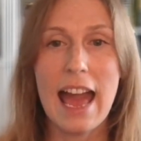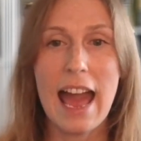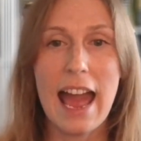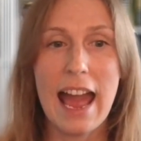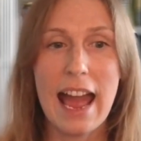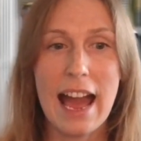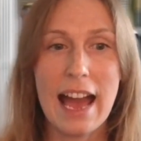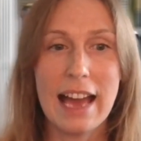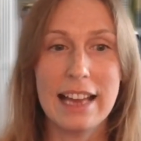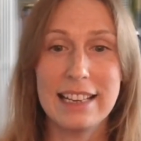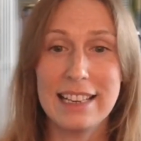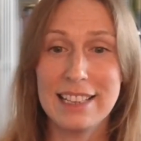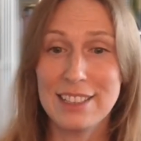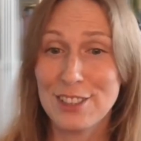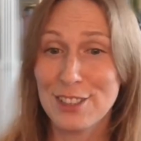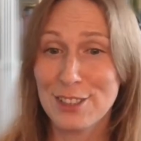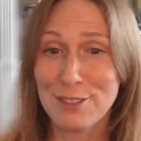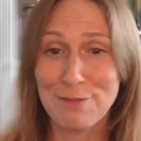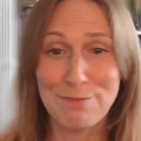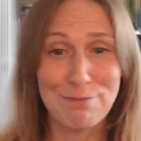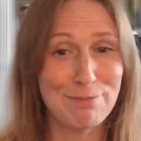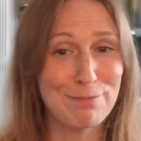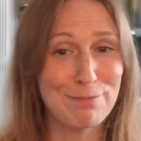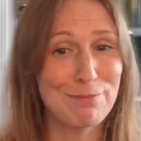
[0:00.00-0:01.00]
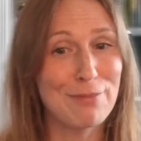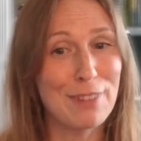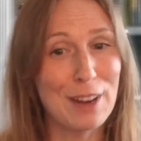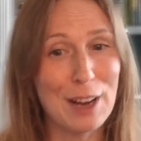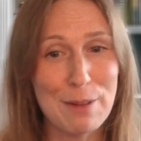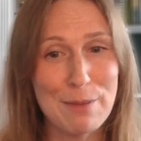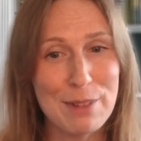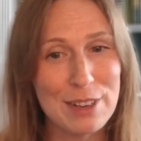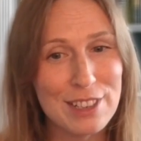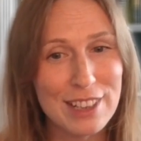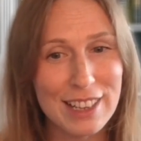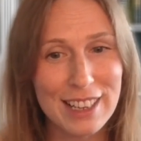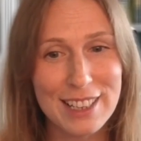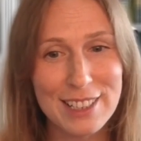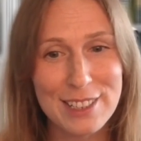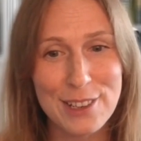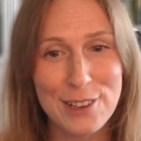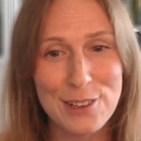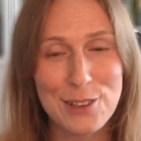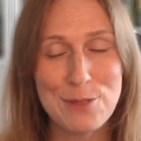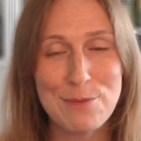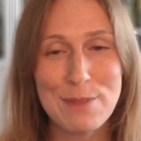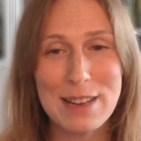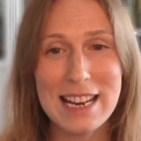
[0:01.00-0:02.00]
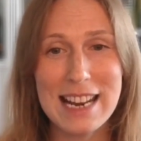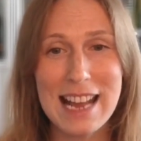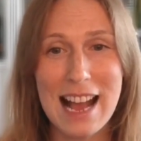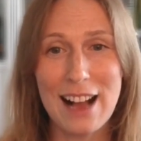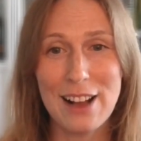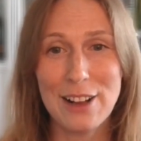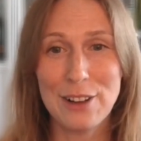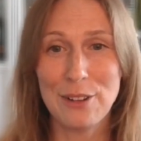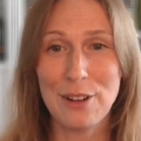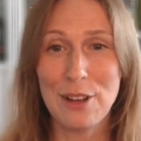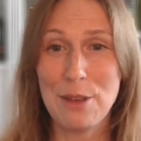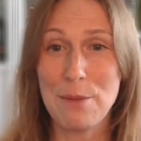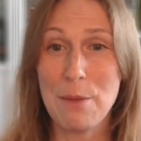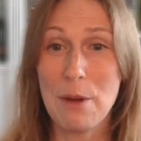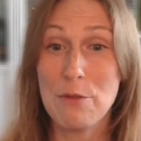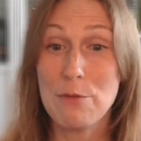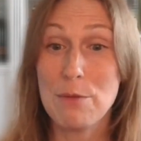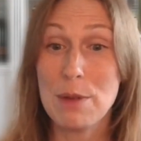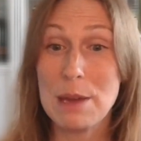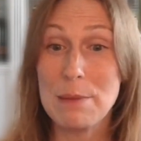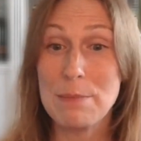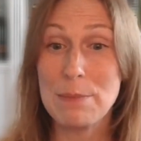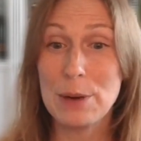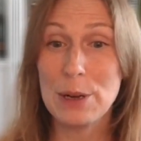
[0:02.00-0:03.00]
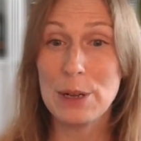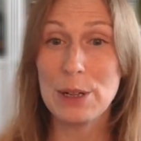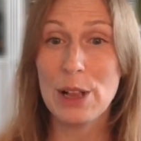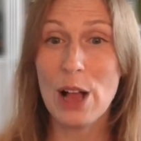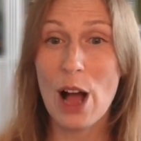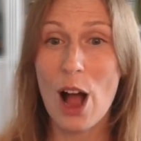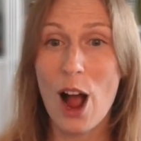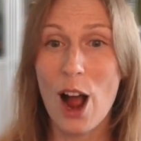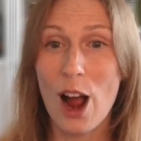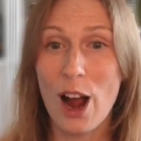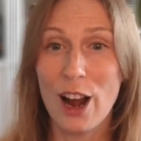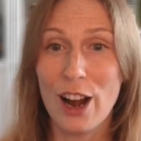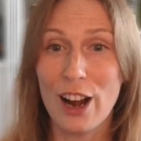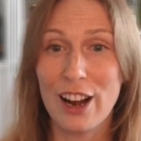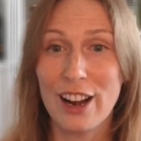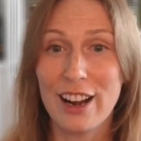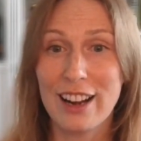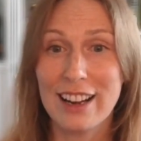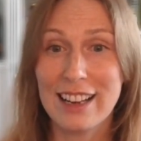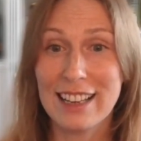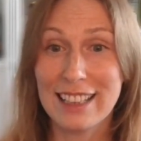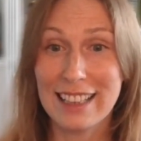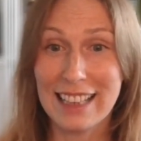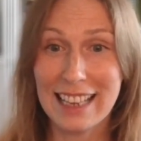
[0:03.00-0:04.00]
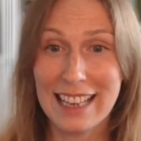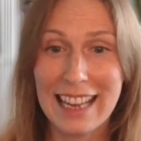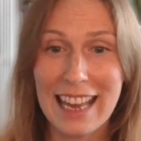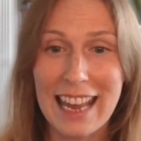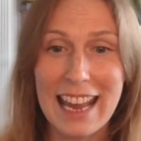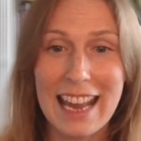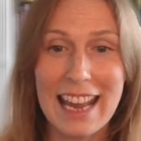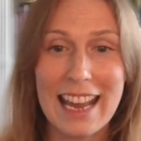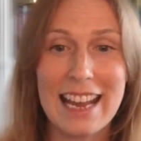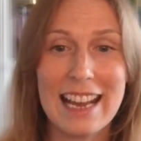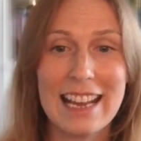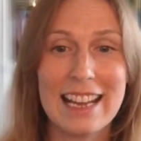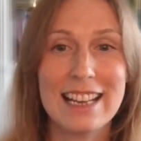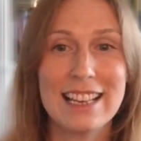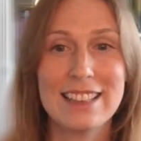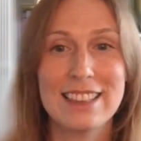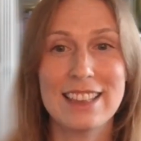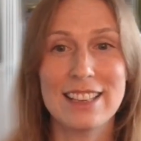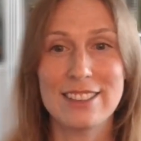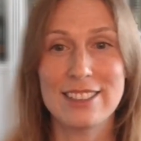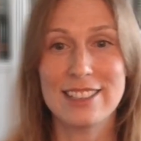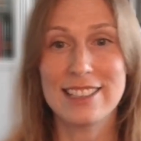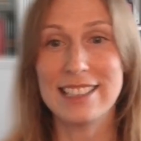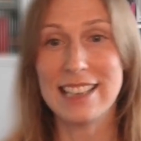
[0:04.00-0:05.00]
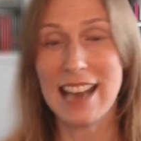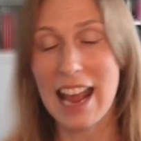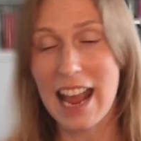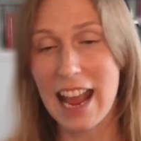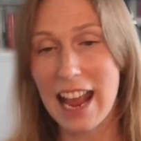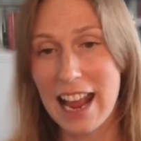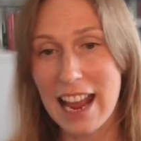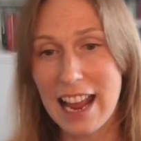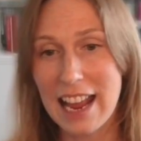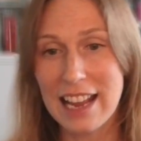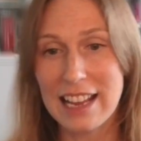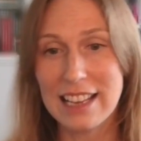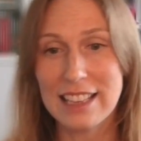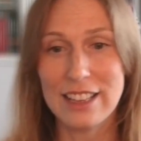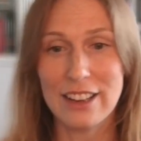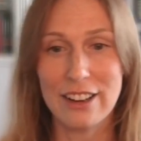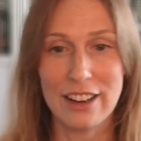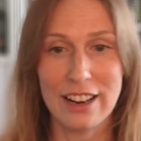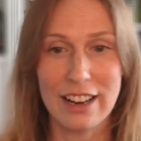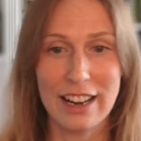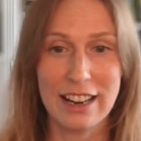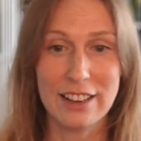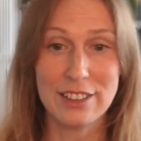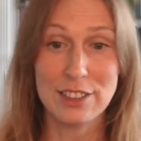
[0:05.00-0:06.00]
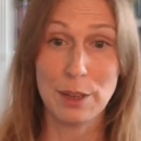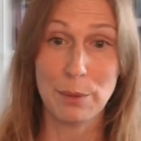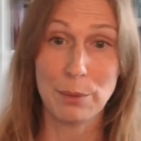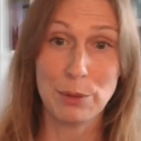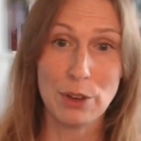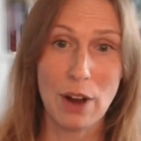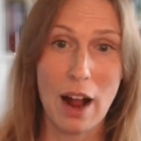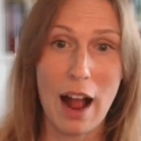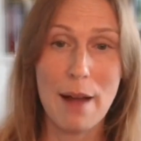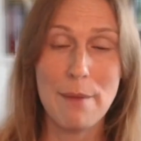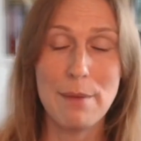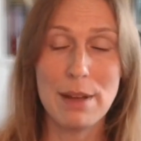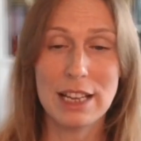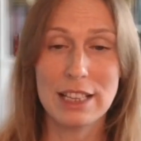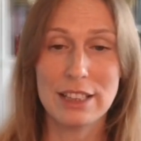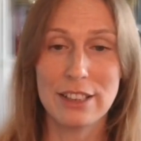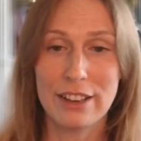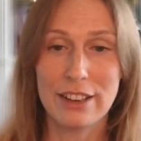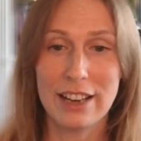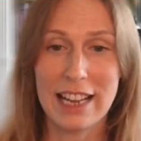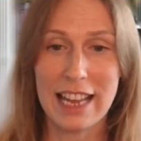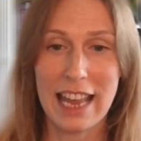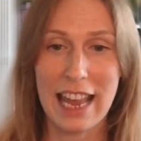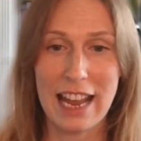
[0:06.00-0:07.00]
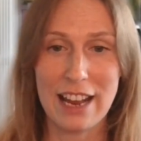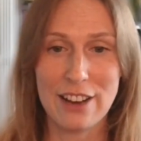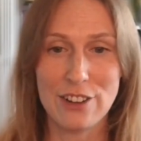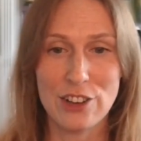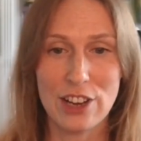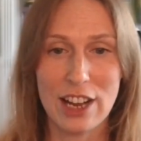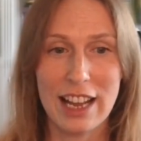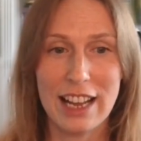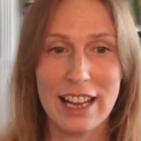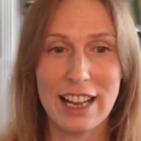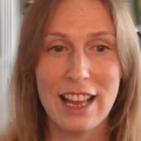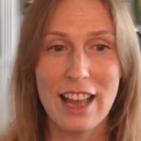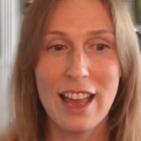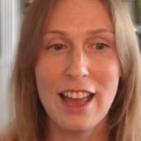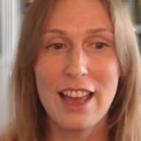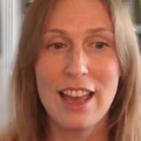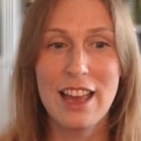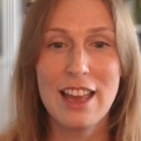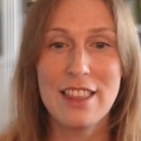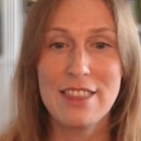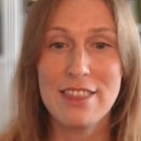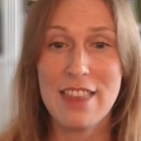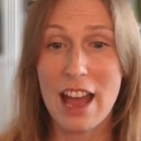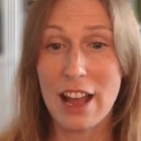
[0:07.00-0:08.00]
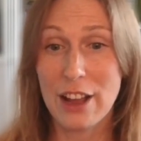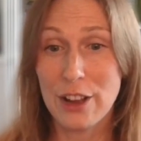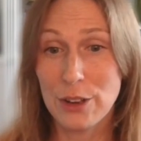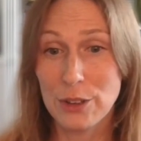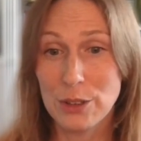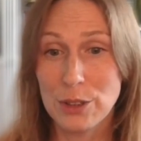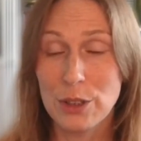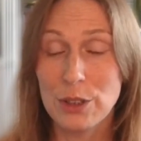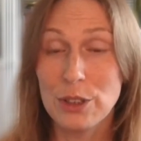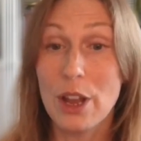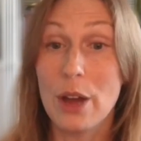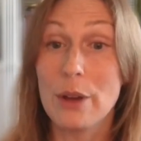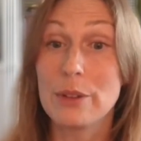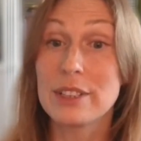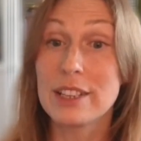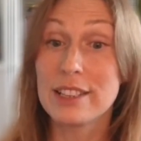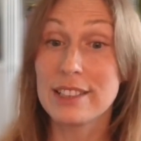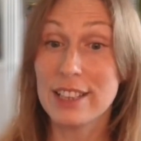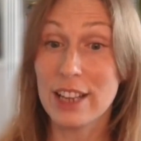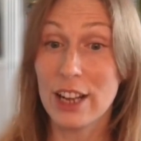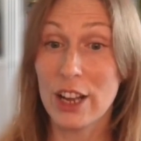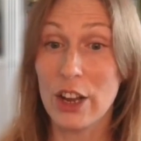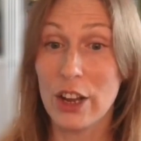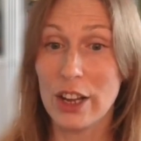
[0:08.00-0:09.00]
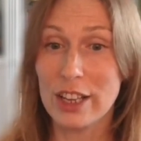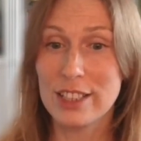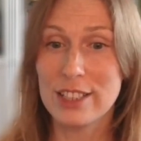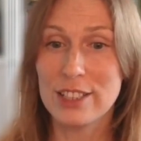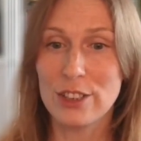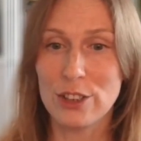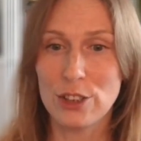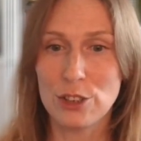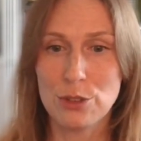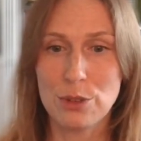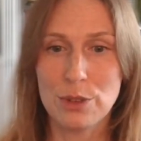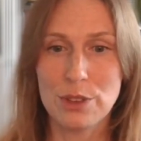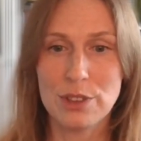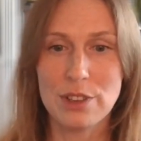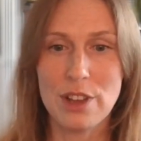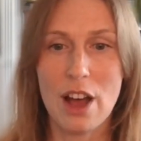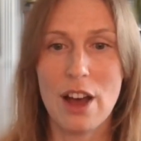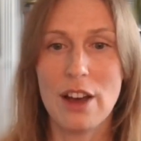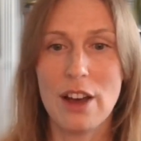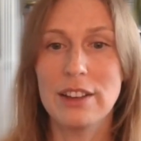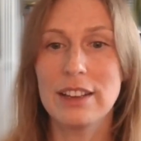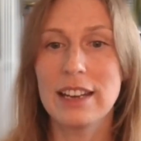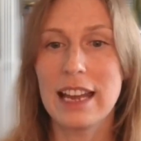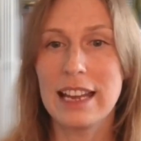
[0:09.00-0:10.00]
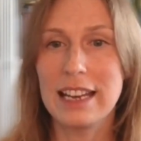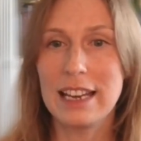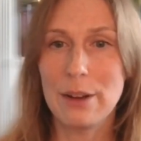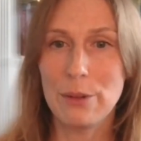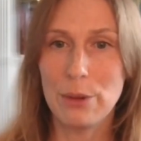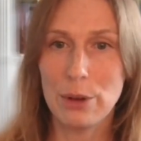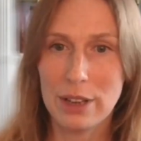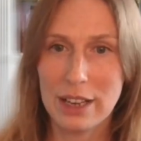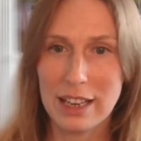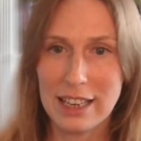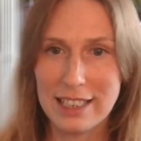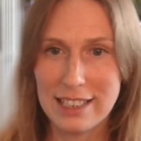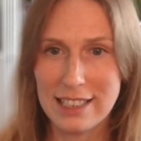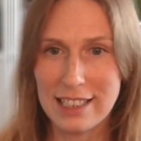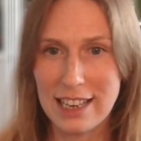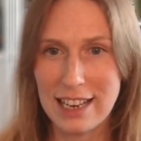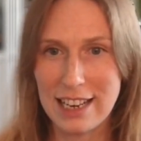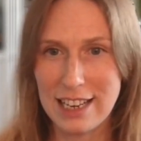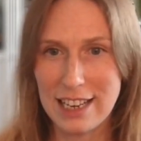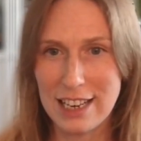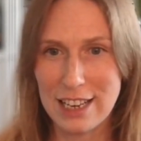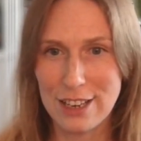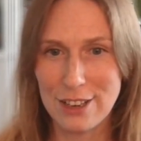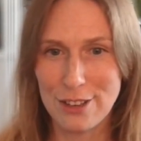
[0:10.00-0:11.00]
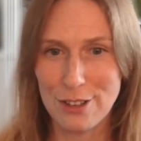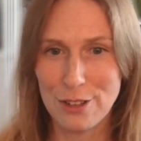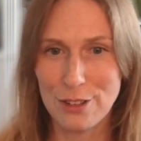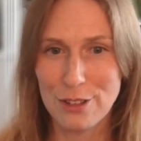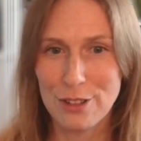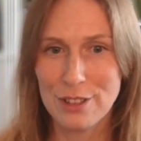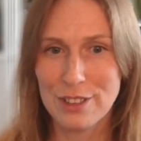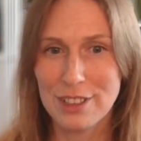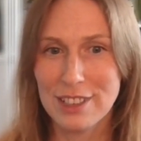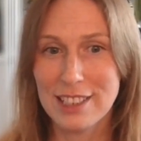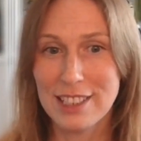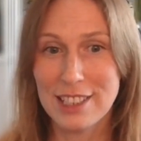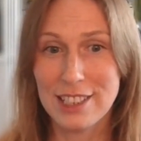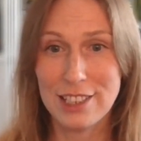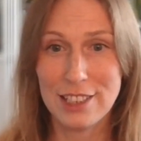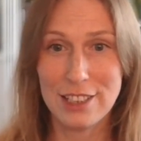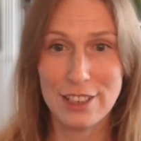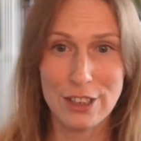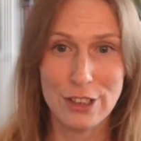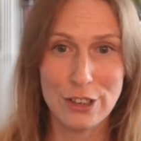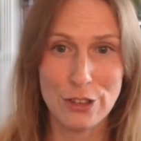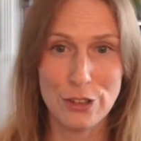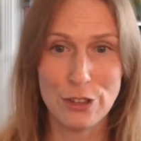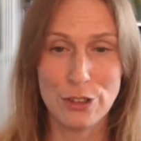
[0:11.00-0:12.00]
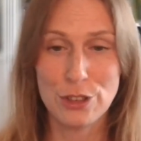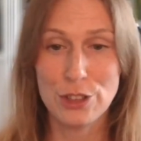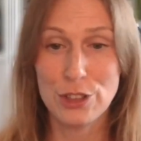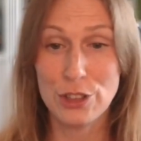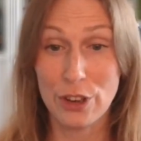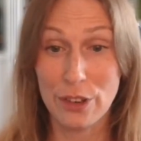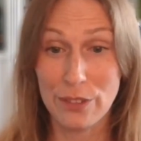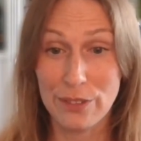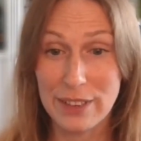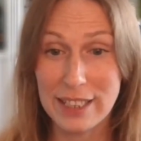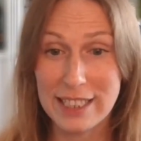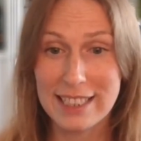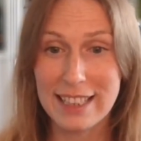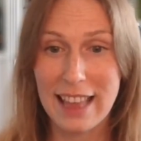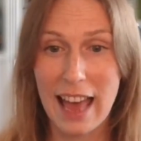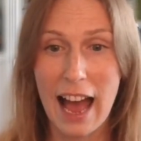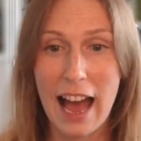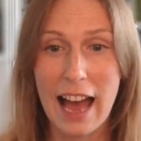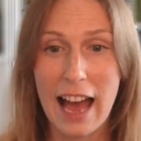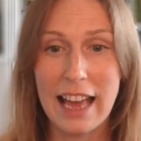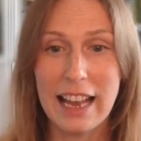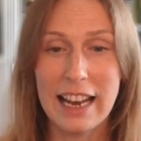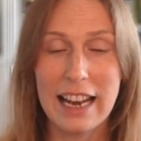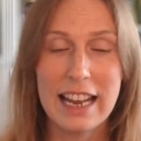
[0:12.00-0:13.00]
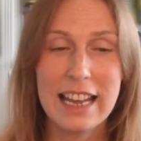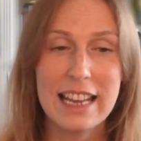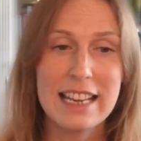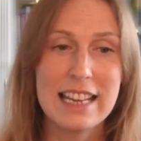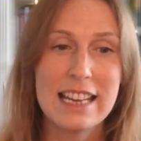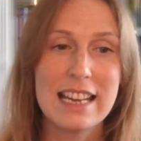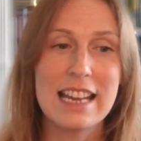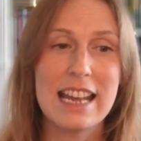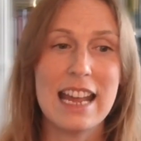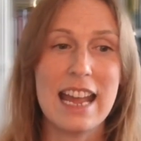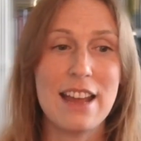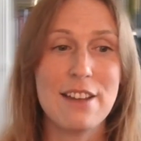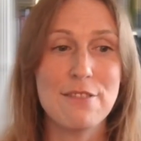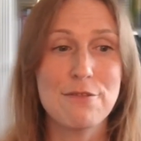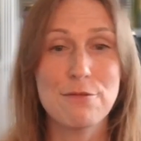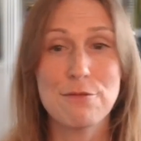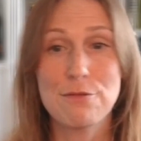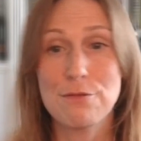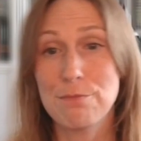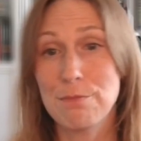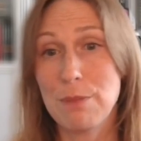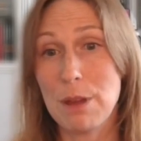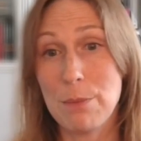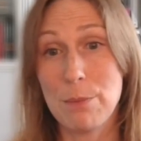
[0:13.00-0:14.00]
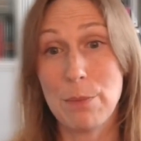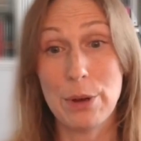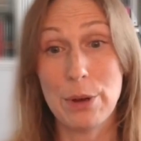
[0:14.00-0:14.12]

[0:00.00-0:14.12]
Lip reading: And it's very much like a social media algorithm. If people are clicking, they're staying, they're subscribing, they're engaging, then Google knows it's a good search result and it will continue to surface that. If